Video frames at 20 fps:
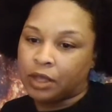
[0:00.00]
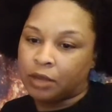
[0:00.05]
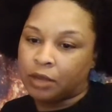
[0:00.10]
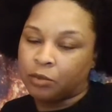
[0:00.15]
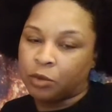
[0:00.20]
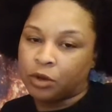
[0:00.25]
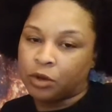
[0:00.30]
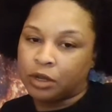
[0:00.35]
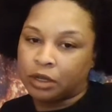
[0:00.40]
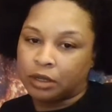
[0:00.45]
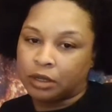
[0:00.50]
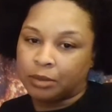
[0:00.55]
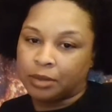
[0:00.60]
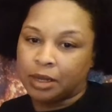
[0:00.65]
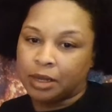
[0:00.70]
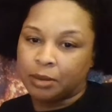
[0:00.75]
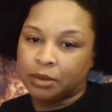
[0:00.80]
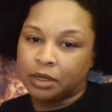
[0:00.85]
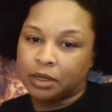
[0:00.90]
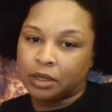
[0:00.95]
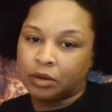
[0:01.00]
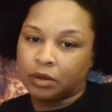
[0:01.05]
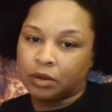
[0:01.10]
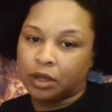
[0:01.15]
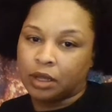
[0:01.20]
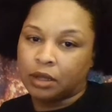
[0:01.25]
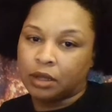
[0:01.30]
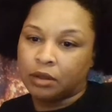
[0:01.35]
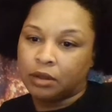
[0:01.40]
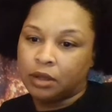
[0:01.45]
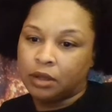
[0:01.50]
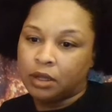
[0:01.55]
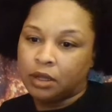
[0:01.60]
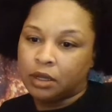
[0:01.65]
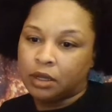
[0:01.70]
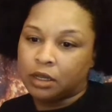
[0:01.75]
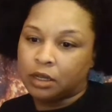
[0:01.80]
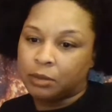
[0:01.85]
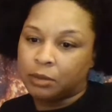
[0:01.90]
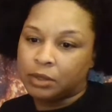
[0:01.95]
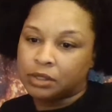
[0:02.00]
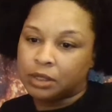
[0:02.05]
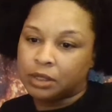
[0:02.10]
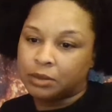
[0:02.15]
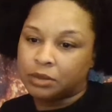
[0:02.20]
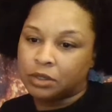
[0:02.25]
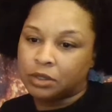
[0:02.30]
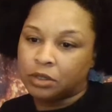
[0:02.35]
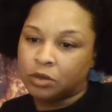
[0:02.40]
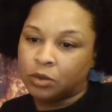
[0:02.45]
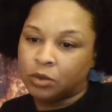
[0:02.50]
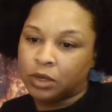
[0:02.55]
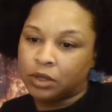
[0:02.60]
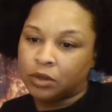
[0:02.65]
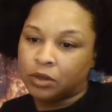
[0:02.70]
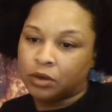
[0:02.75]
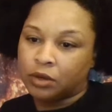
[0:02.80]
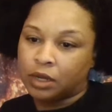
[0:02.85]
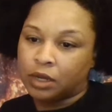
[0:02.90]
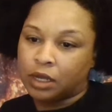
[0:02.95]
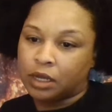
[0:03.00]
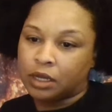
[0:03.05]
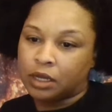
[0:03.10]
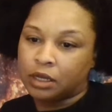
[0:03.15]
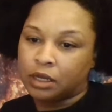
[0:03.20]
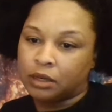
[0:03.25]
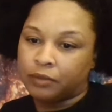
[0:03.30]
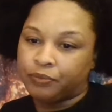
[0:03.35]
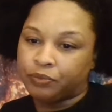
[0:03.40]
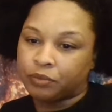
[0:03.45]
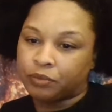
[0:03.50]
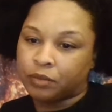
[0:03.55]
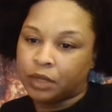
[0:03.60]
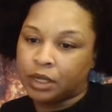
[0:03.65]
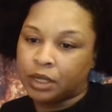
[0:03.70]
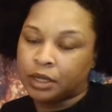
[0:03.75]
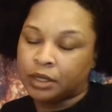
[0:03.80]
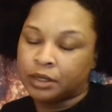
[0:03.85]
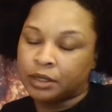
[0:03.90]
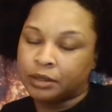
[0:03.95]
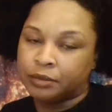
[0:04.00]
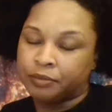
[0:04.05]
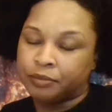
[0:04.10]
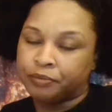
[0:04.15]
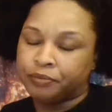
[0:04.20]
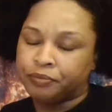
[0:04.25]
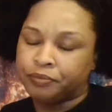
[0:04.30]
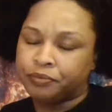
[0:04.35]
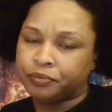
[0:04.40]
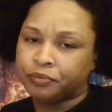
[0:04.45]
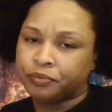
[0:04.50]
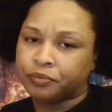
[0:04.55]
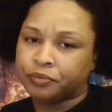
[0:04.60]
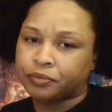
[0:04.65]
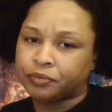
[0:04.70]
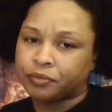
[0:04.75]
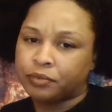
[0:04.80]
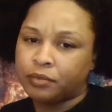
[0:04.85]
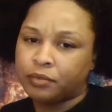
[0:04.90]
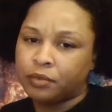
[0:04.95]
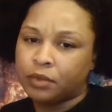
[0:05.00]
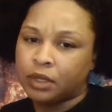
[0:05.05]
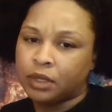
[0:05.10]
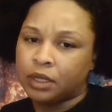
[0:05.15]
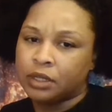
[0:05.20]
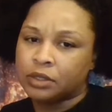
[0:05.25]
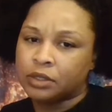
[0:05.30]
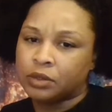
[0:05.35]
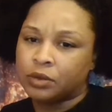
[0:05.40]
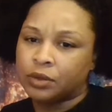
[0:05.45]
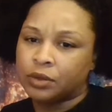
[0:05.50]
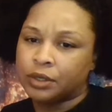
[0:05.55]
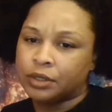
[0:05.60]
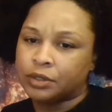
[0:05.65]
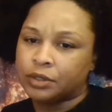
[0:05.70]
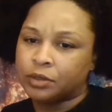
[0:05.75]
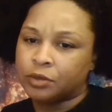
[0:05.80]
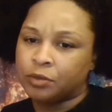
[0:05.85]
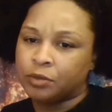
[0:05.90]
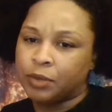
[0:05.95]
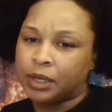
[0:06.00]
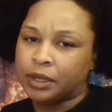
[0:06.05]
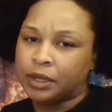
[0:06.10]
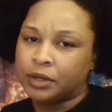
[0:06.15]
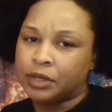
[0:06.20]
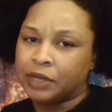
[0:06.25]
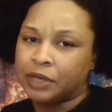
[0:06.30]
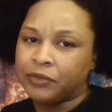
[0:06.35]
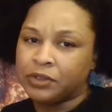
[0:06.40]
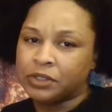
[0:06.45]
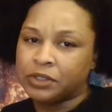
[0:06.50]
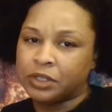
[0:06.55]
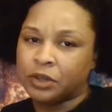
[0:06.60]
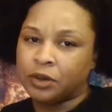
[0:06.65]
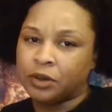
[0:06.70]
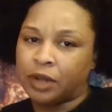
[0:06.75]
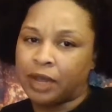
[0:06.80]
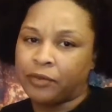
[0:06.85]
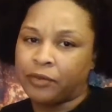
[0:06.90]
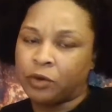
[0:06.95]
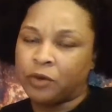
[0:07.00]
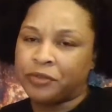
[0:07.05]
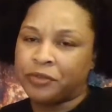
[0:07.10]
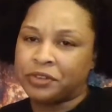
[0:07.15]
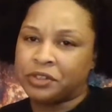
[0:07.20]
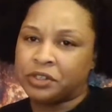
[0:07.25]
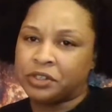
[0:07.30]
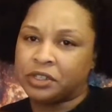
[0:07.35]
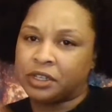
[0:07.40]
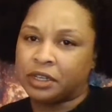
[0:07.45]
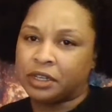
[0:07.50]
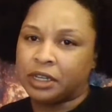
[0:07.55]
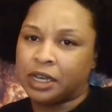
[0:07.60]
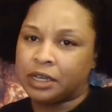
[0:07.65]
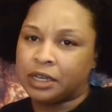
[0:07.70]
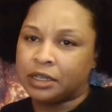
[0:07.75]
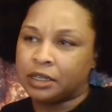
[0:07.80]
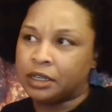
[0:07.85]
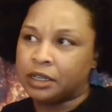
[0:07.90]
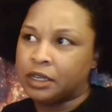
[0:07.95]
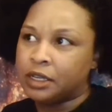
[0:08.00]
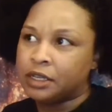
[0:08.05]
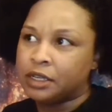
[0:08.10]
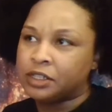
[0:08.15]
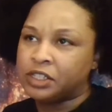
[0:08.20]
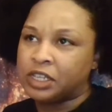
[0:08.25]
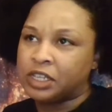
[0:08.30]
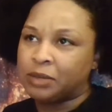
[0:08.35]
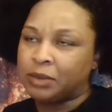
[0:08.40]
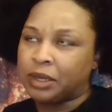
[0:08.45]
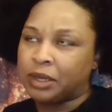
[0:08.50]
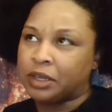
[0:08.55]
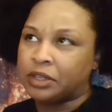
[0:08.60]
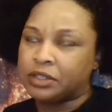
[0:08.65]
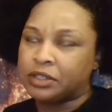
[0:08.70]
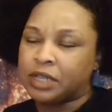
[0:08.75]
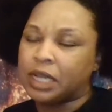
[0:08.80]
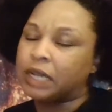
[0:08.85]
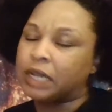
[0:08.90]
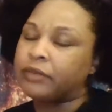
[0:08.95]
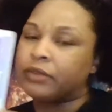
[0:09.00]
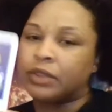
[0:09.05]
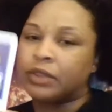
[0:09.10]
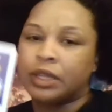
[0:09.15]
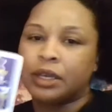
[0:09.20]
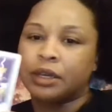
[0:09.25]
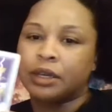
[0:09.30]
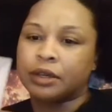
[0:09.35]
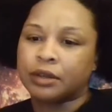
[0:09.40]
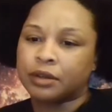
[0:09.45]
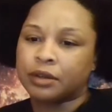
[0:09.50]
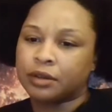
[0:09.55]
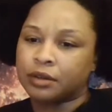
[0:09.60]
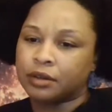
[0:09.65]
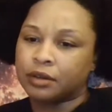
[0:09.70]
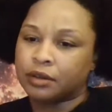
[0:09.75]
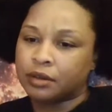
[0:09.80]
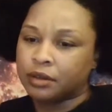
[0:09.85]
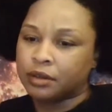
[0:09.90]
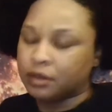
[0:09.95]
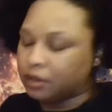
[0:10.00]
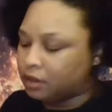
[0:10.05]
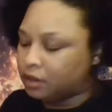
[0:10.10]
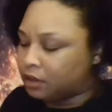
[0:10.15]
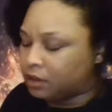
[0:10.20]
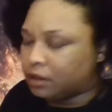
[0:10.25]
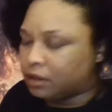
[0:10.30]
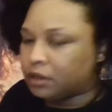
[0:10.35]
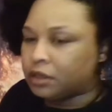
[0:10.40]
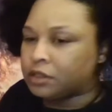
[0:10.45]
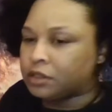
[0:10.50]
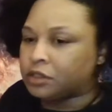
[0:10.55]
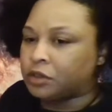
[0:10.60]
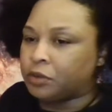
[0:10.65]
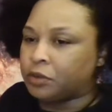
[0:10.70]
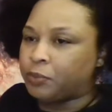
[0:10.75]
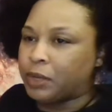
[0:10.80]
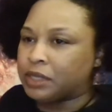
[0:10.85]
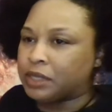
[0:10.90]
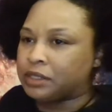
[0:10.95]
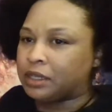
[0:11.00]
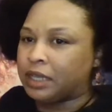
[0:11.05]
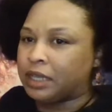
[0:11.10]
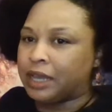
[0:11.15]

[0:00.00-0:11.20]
more income coming in. Okay, it's up to you whether or not um, it's going to make a difference in your life, or if it's just going to kind of seem like it's not even there. So you basically